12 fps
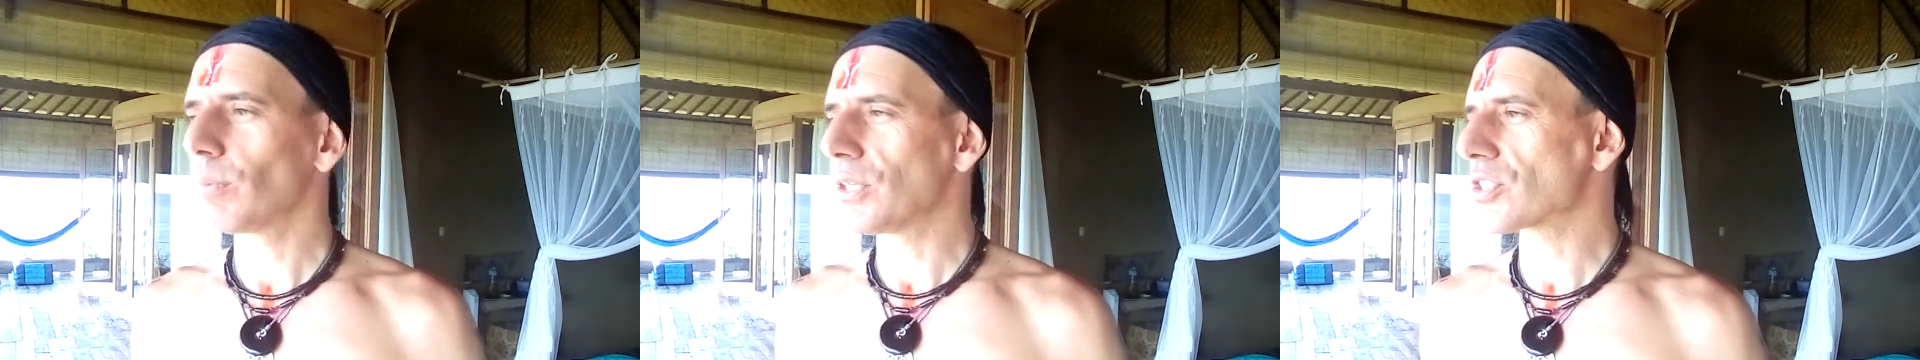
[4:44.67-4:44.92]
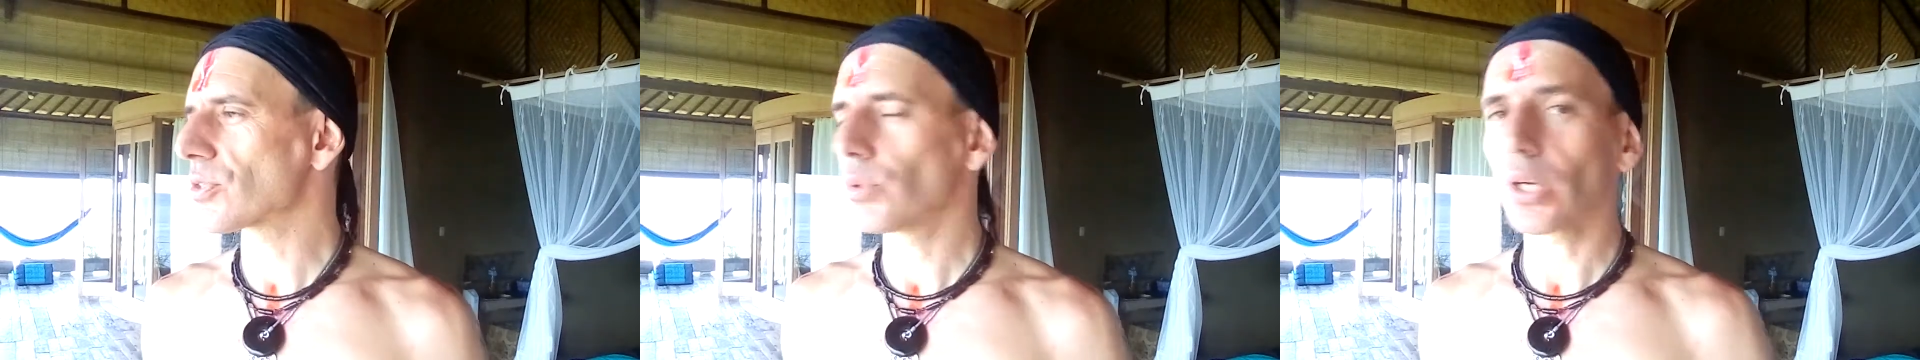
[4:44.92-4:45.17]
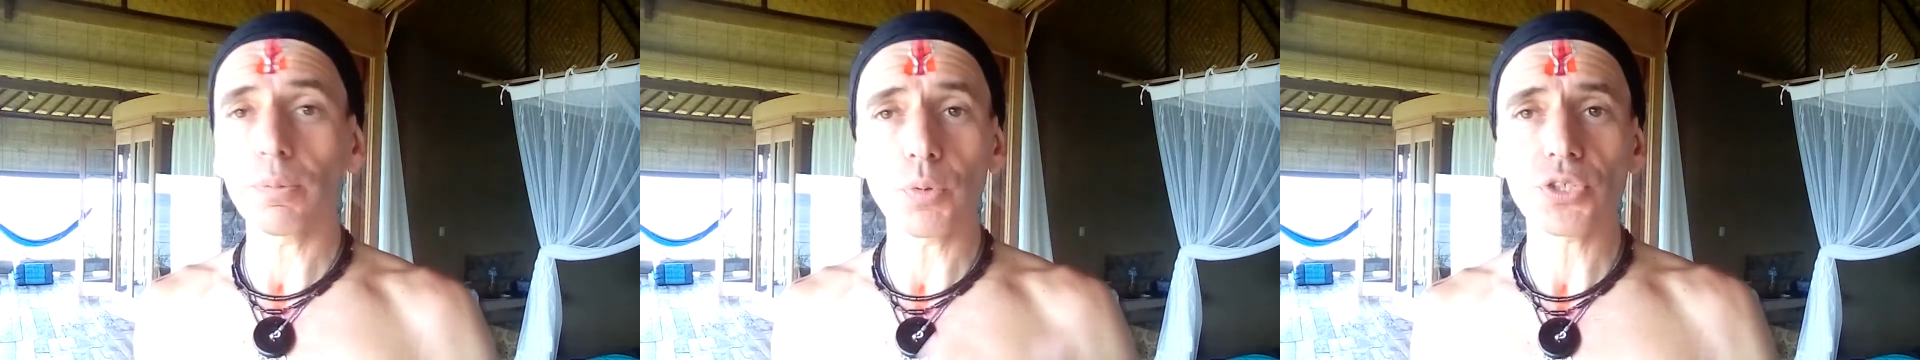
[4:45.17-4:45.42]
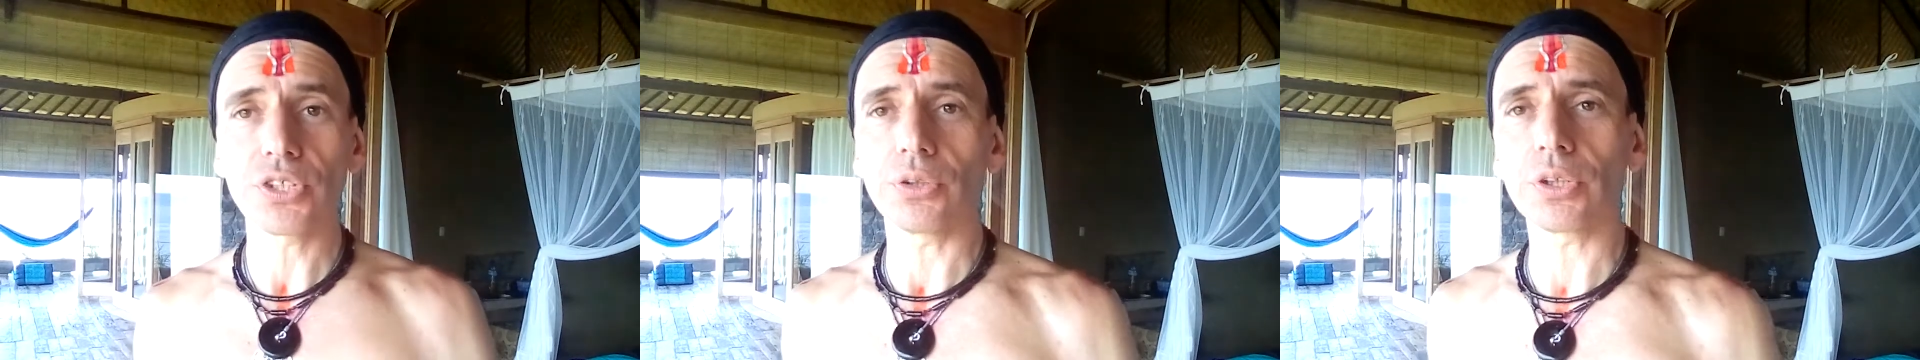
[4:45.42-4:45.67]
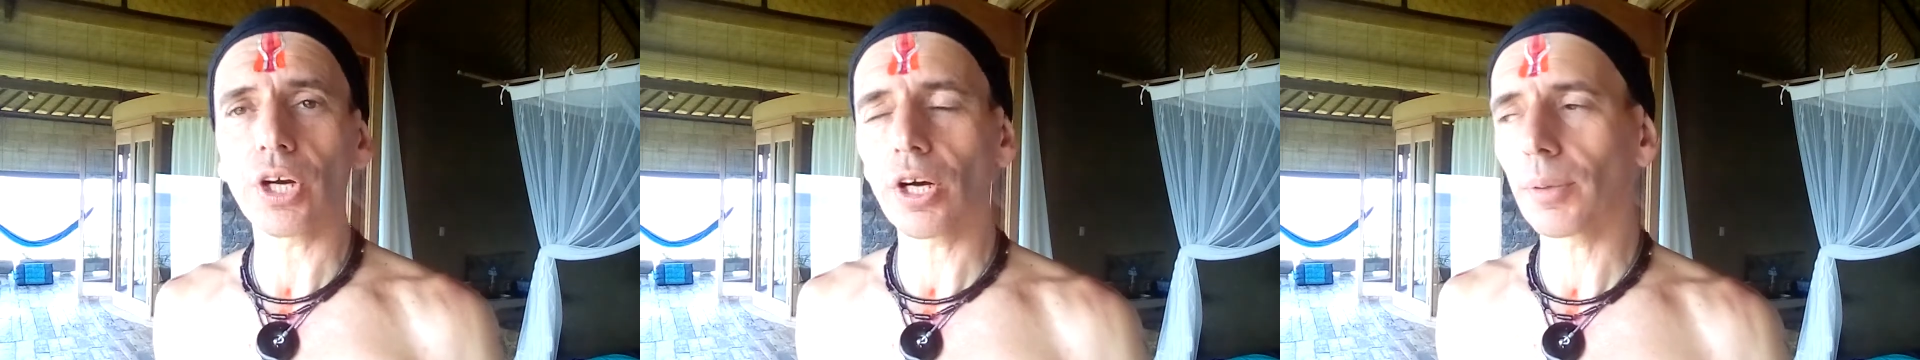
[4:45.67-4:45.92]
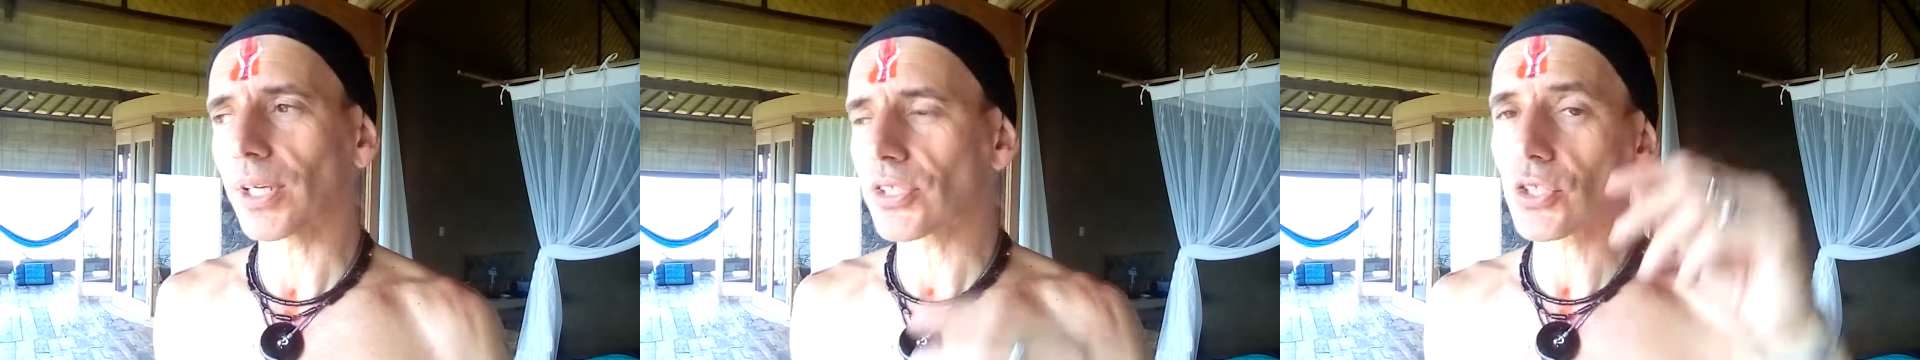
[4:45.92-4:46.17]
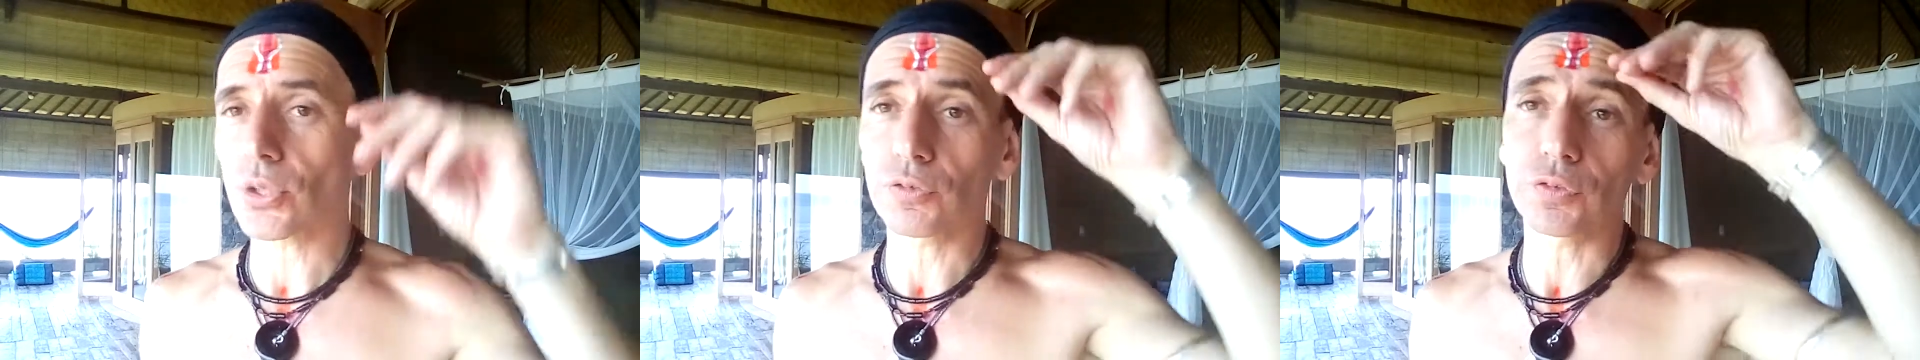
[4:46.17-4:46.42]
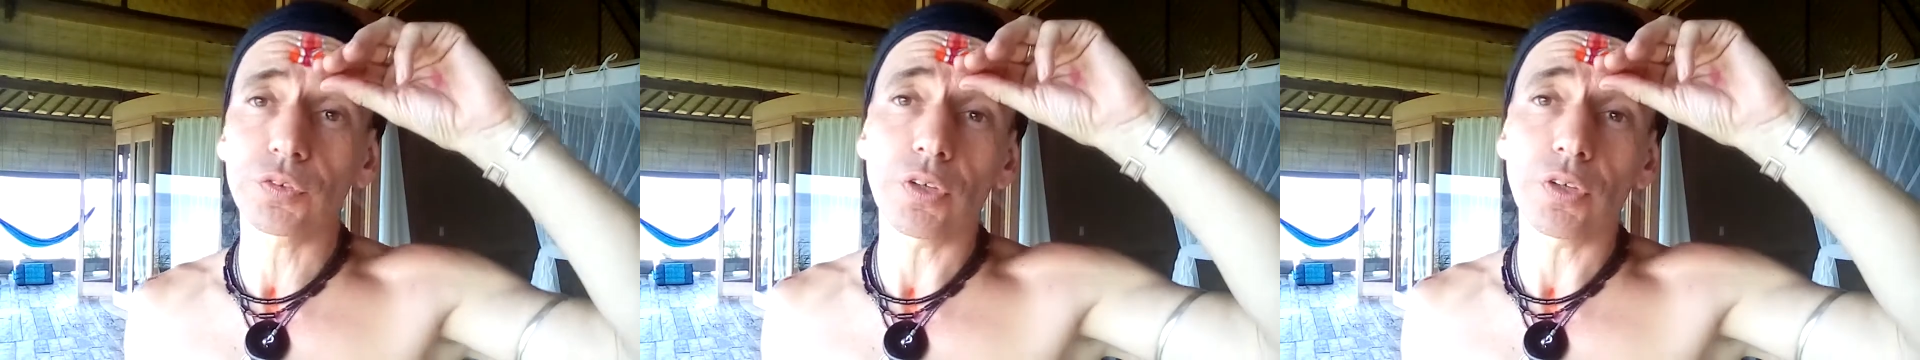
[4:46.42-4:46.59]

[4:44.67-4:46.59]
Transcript: please, you can post in the comments of,